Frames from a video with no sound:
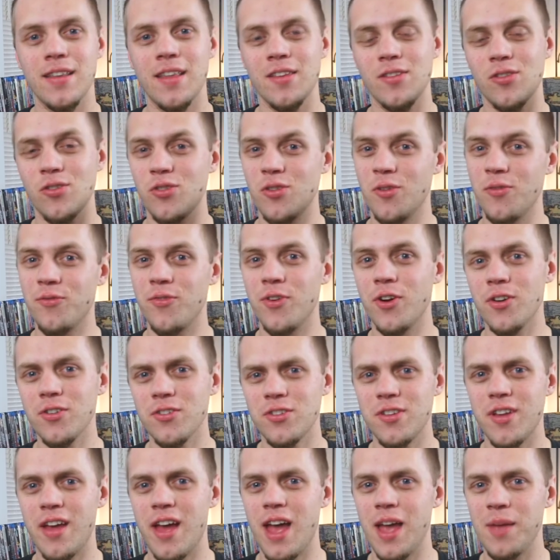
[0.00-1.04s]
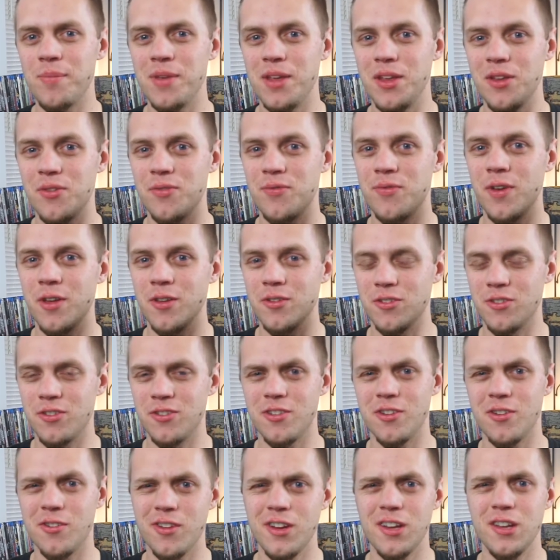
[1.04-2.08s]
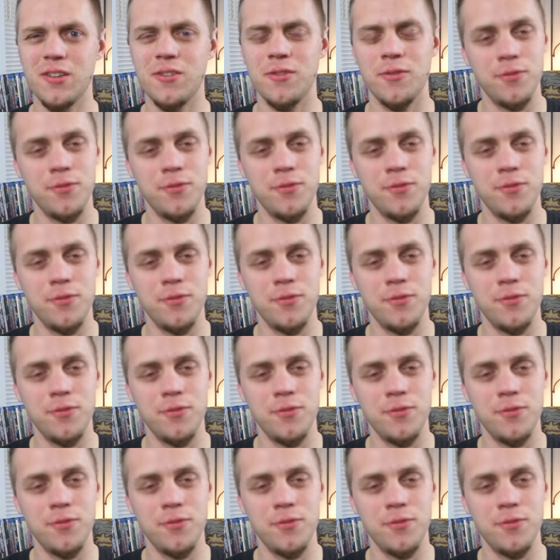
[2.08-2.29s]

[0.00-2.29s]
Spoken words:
this is the first time he's felt serious